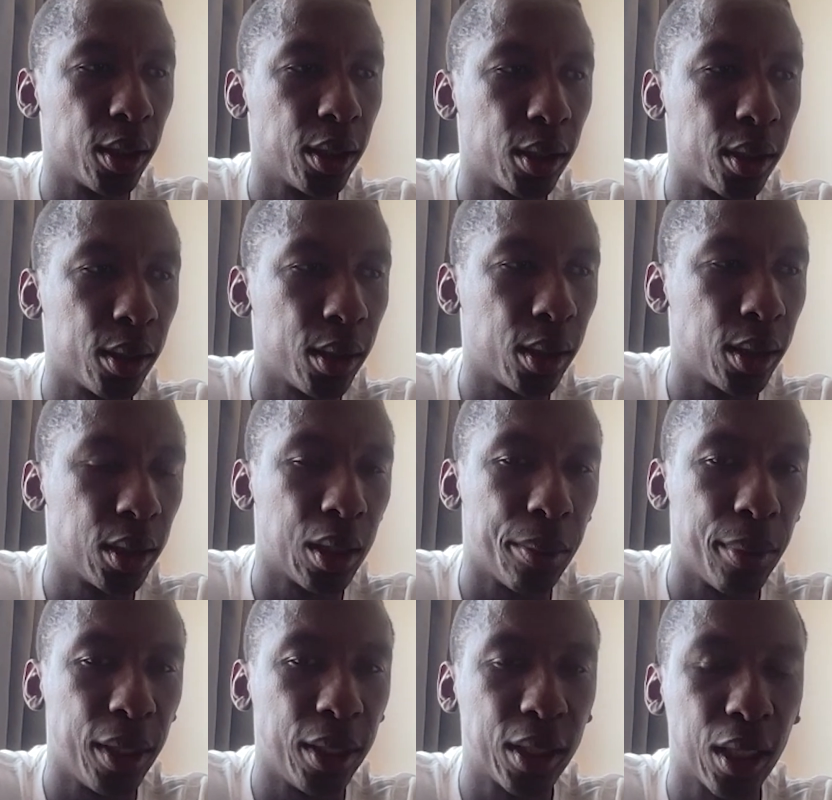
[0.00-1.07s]
is
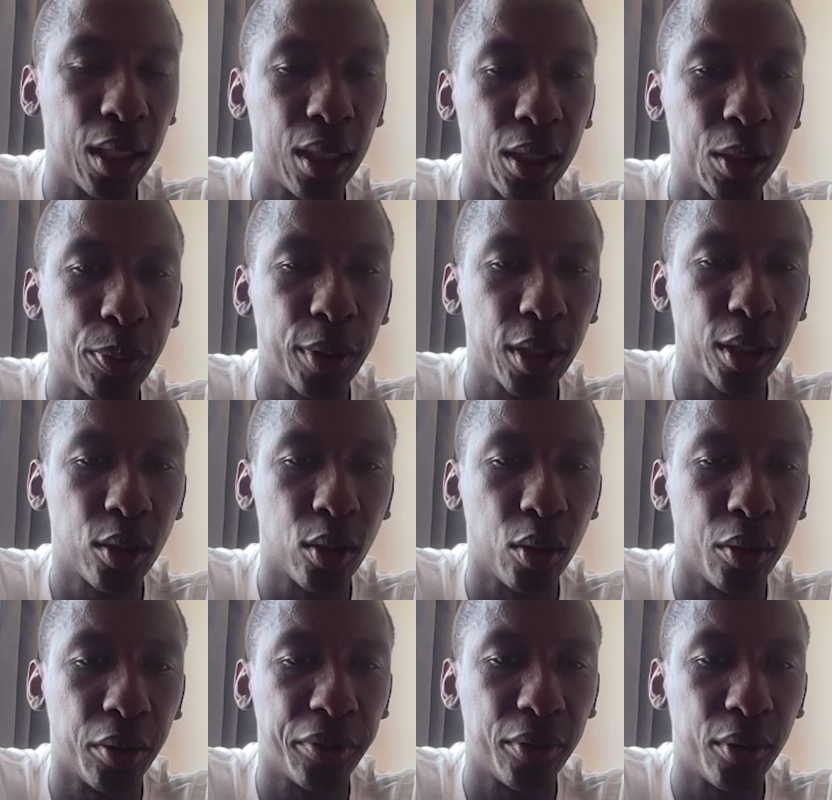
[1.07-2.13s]
the mental aspect
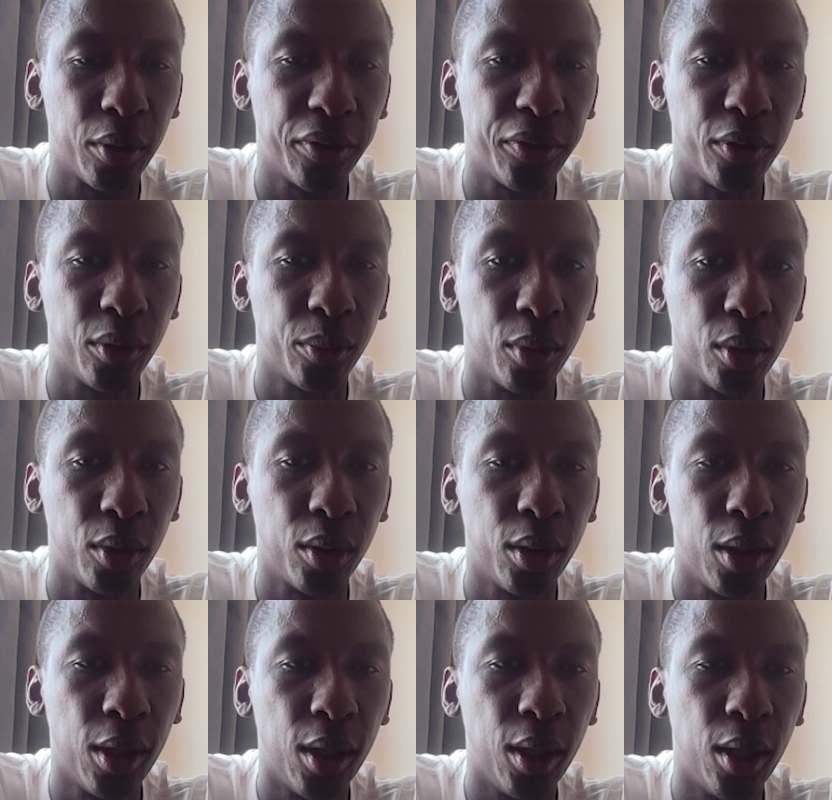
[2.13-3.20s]
of football.
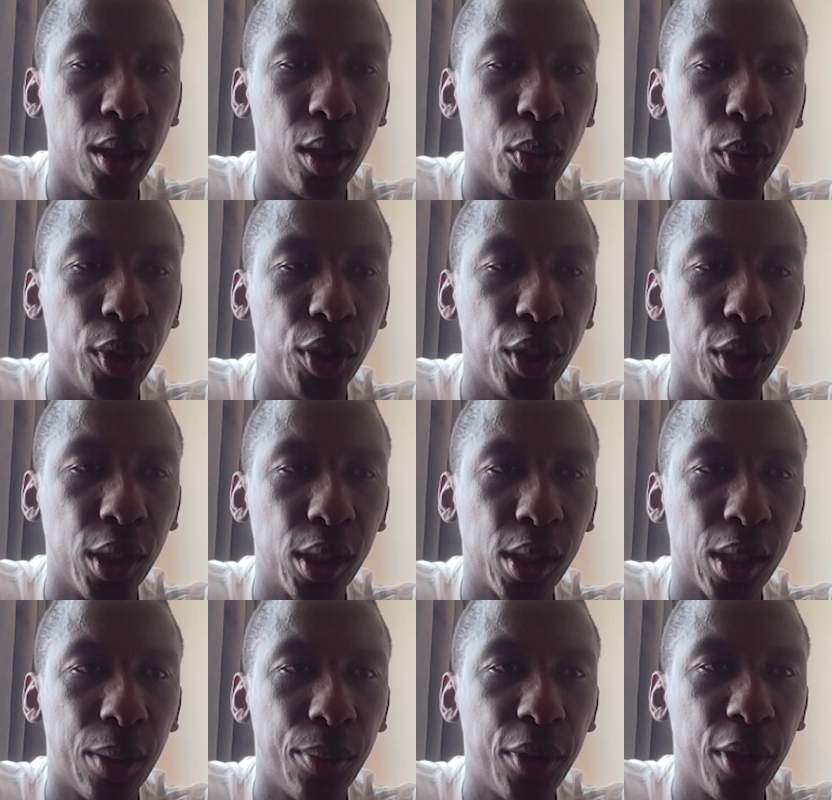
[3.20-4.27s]
Mm-hmm. Which
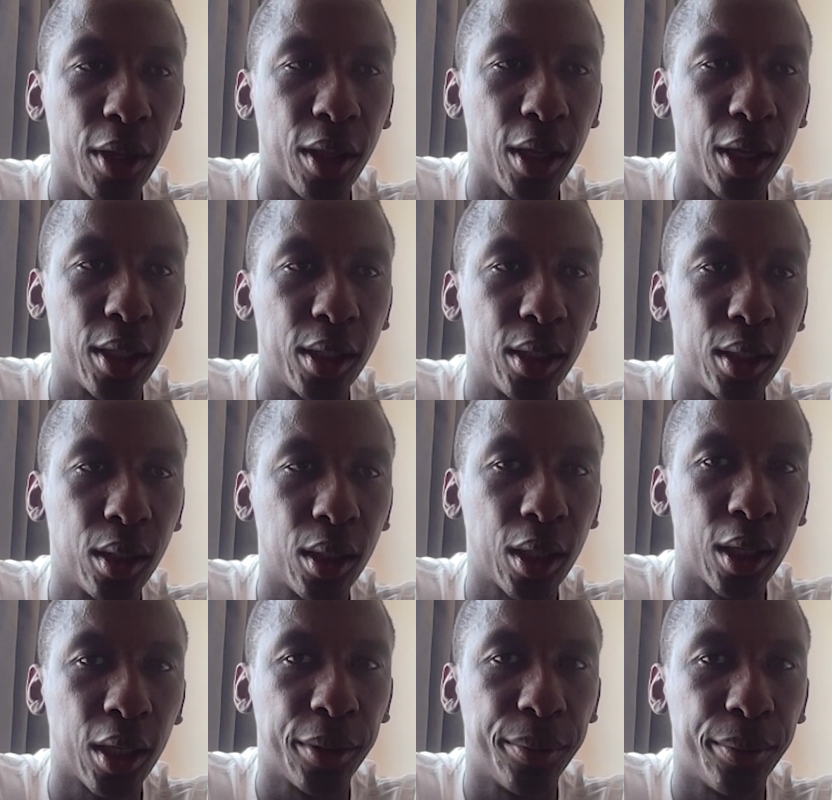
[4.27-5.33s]
is something
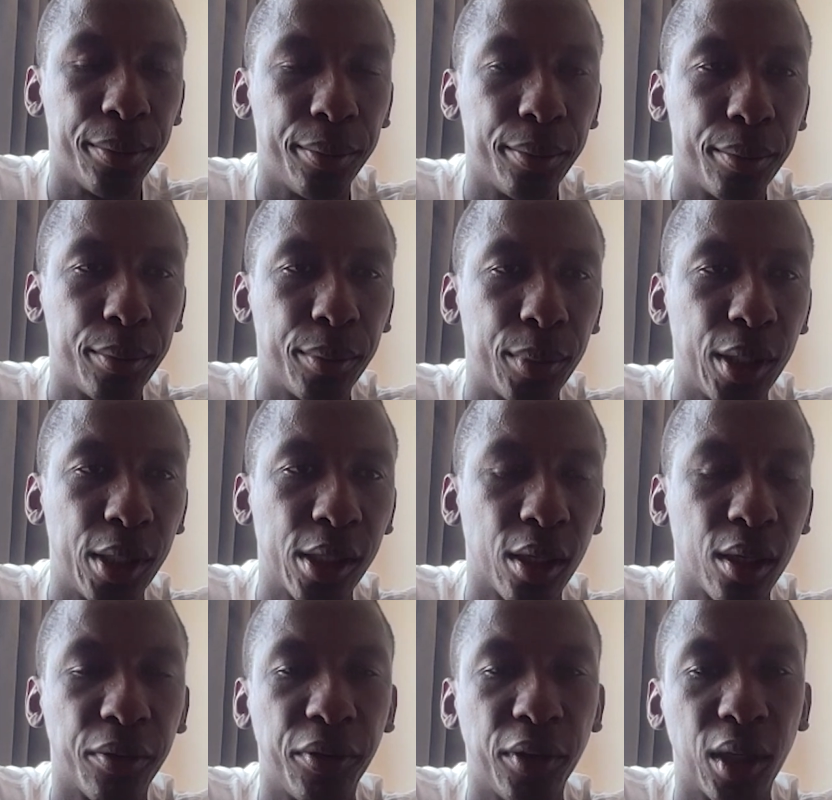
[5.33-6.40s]
that in
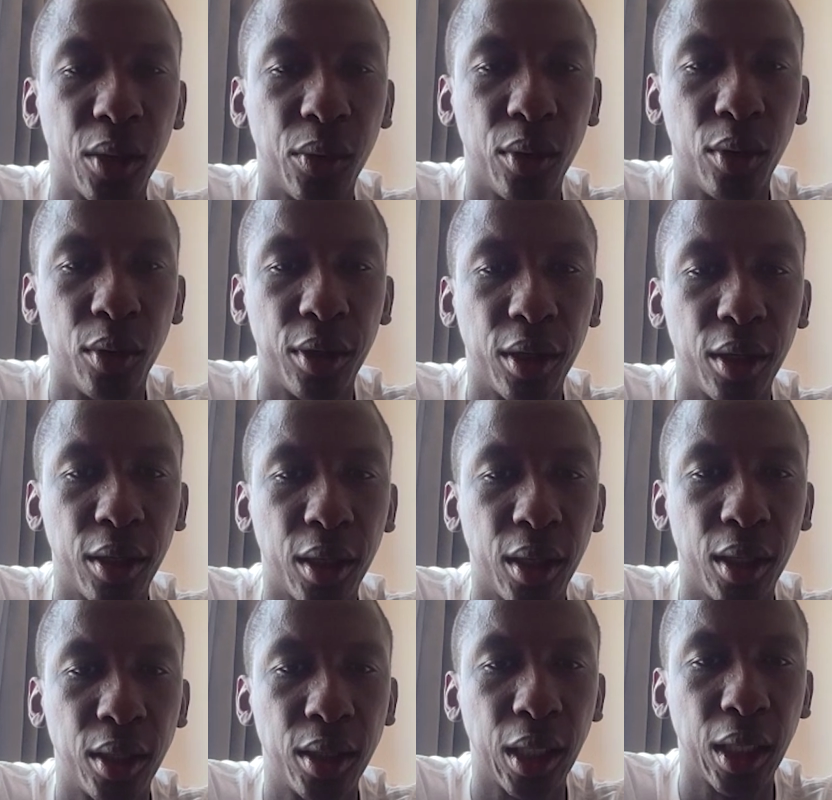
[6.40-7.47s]
South Africa we don't
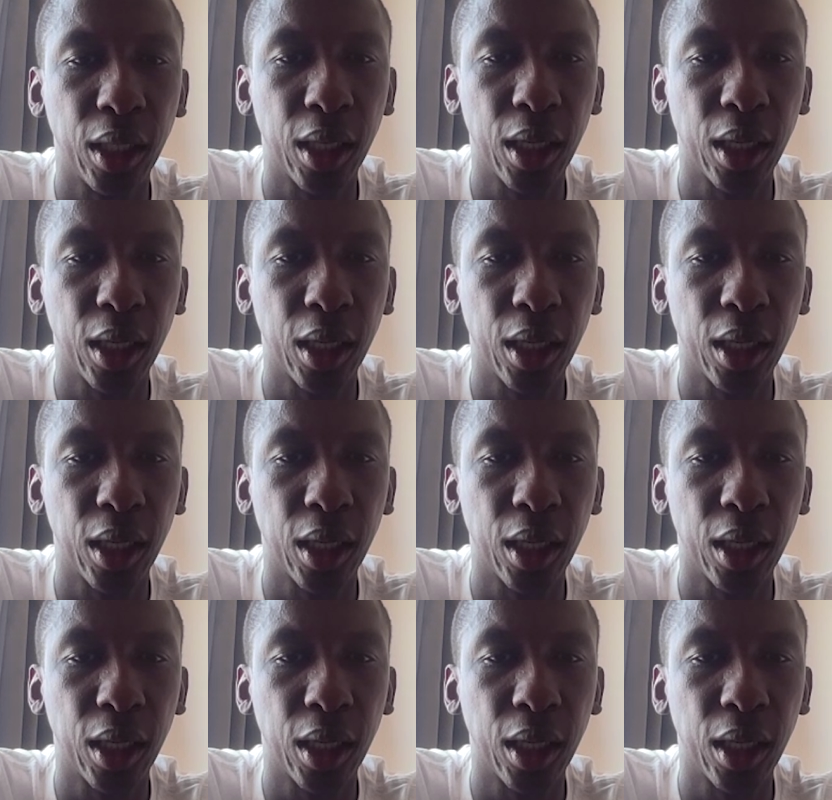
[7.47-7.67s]
really take